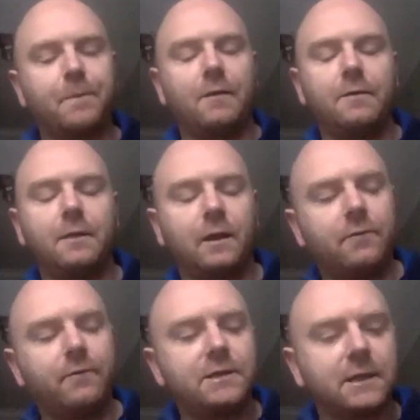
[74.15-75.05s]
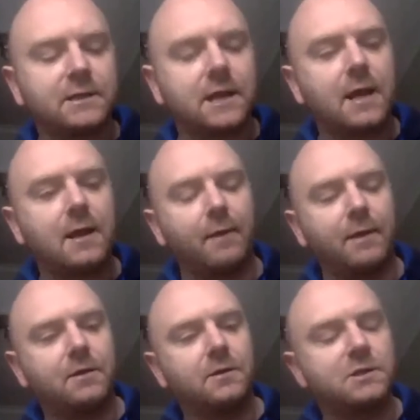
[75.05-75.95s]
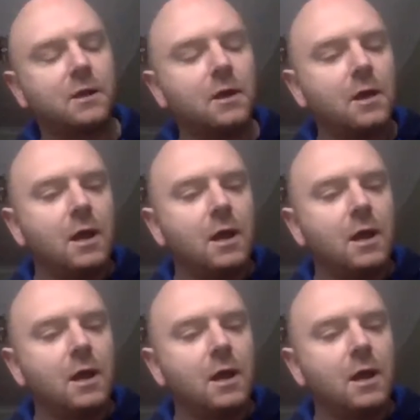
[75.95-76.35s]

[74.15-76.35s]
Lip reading: And the reason I say that, because